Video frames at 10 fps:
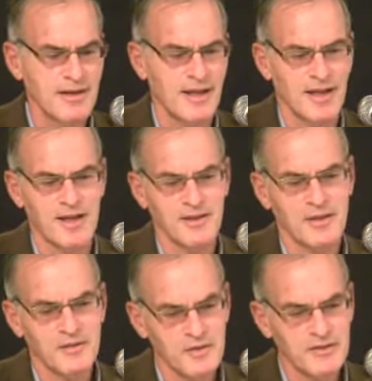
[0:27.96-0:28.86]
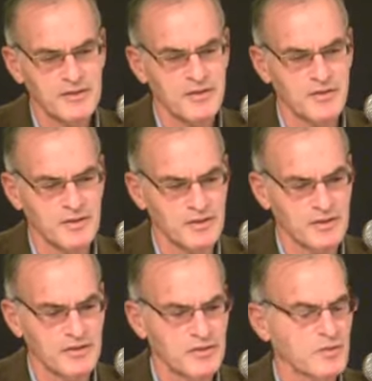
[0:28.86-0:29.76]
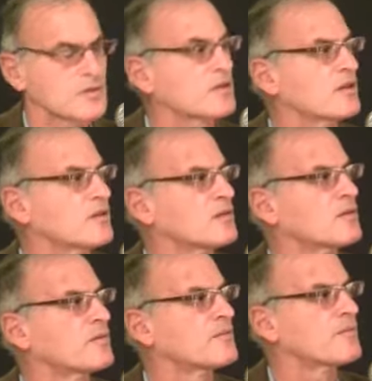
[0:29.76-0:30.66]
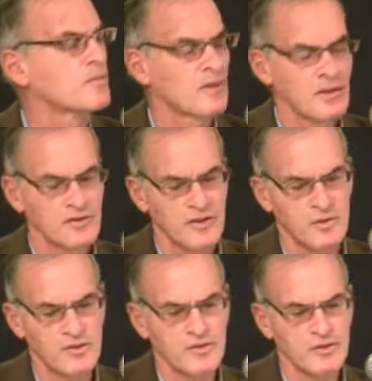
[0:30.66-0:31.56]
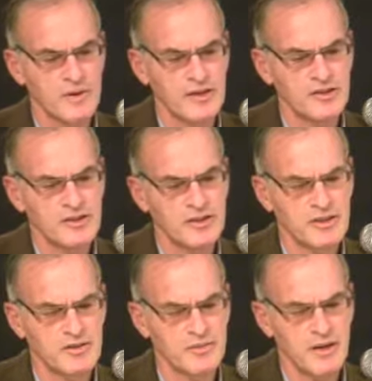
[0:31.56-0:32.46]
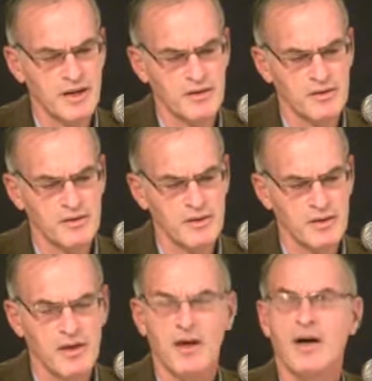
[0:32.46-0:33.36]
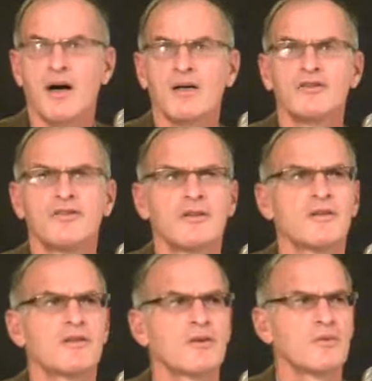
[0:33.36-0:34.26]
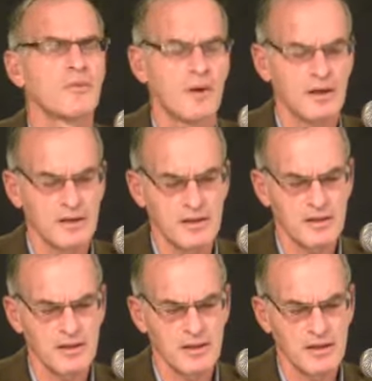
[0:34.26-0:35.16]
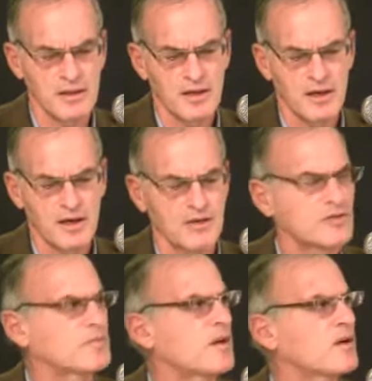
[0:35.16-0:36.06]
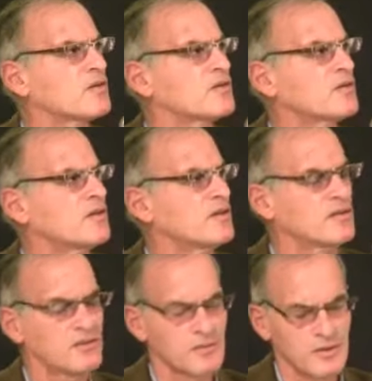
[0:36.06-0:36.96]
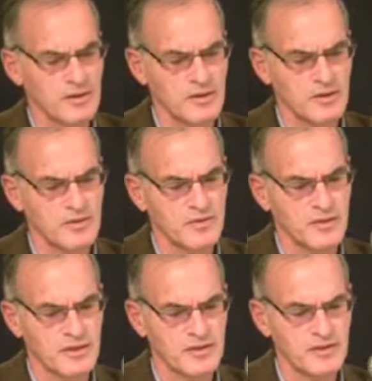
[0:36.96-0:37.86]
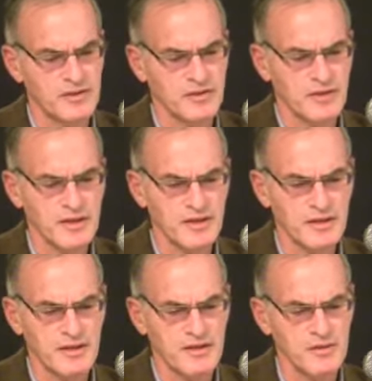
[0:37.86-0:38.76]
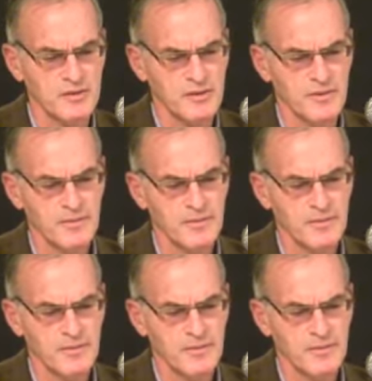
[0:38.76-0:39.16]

And 3 civilians were killed. So it was a ratio of about 100 to 1. 100 Palestinians were killed for each Israeli killed,